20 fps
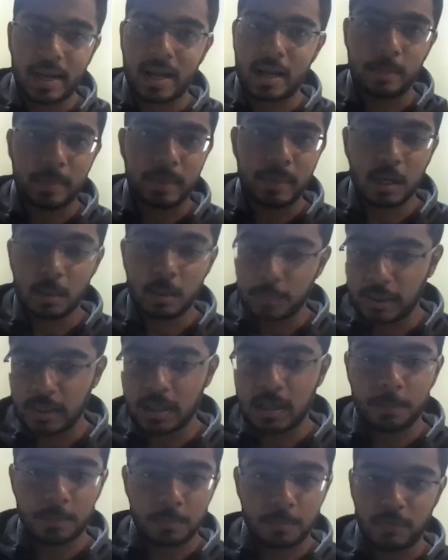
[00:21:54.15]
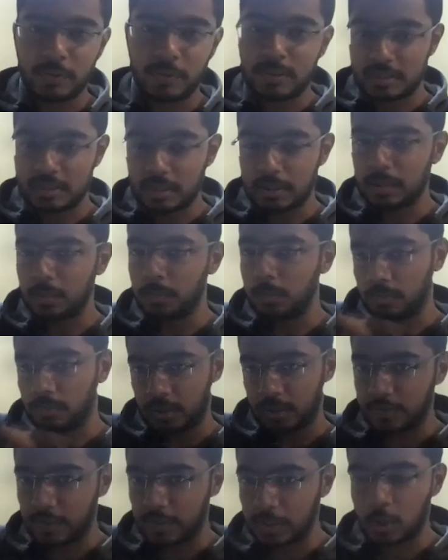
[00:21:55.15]
I'll be coming up with certain
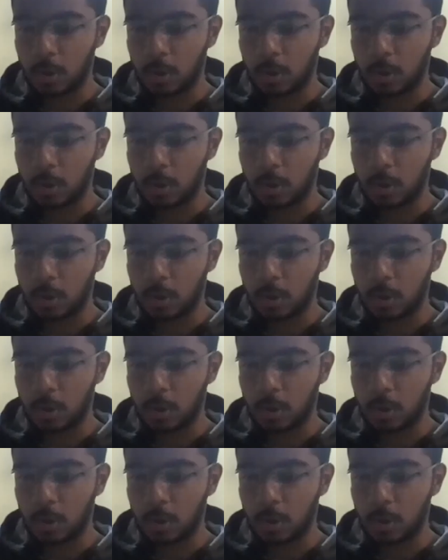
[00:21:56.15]
different